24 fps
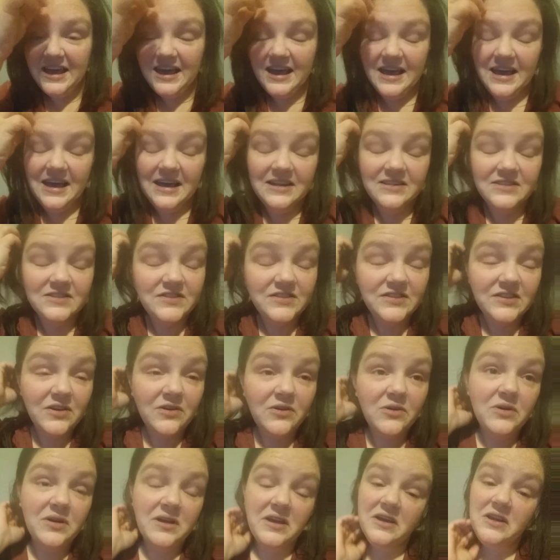And
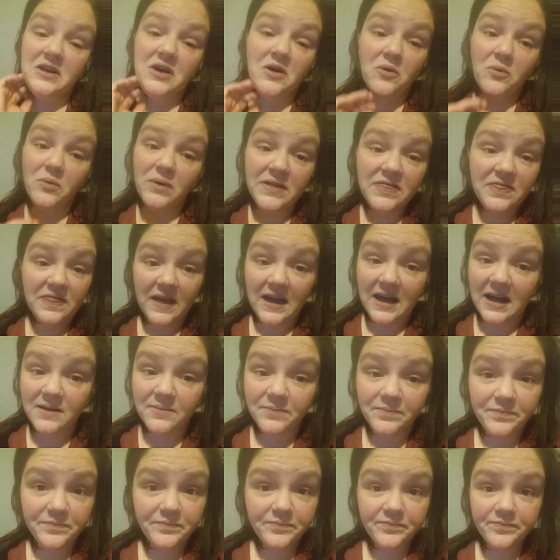so, with
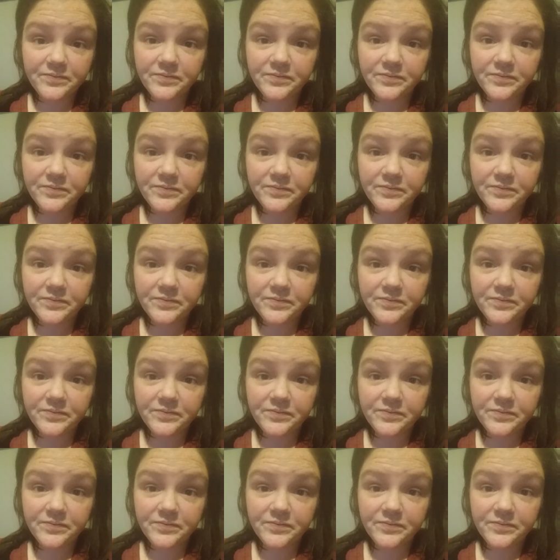that,